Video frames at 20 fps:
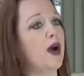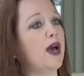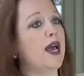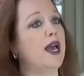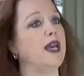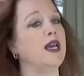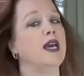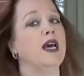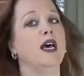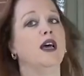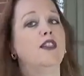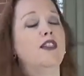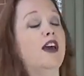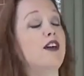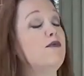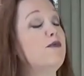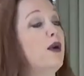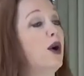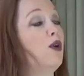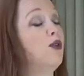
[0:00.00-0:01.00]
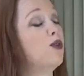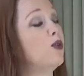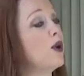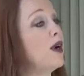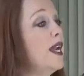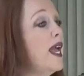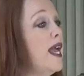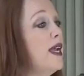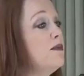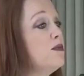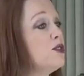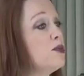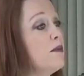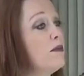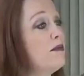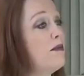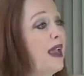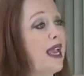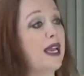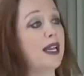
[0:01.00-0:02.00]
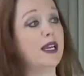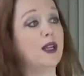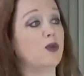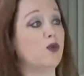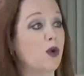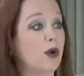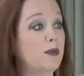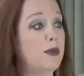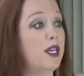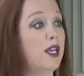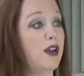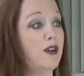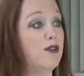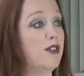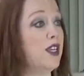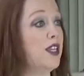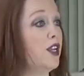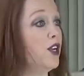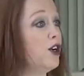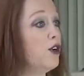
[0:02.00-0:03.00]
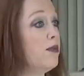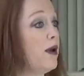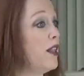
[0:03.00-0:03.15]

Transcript: Way. They both were named Man and Woman of the Year